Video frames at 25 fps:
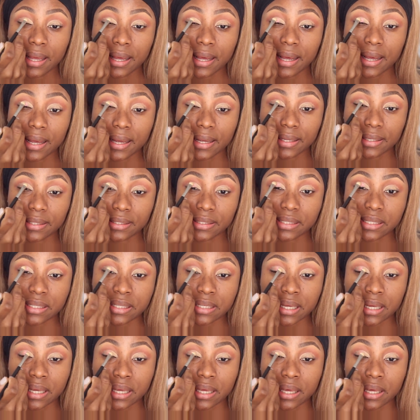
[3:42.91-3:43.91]
and
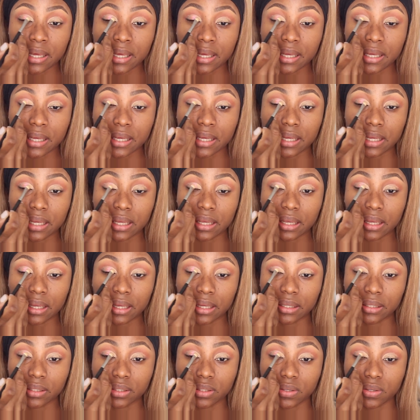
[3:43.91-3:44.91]
taking it
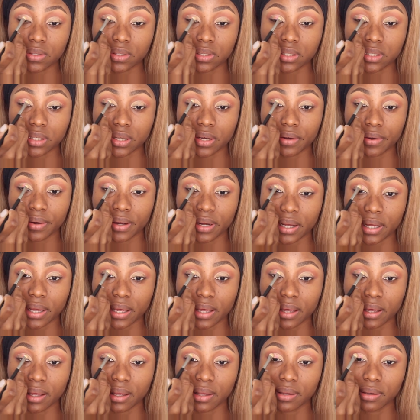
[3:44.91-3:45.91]
into this area
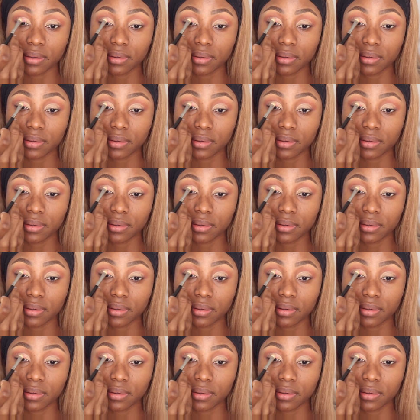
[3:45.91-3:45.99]
here.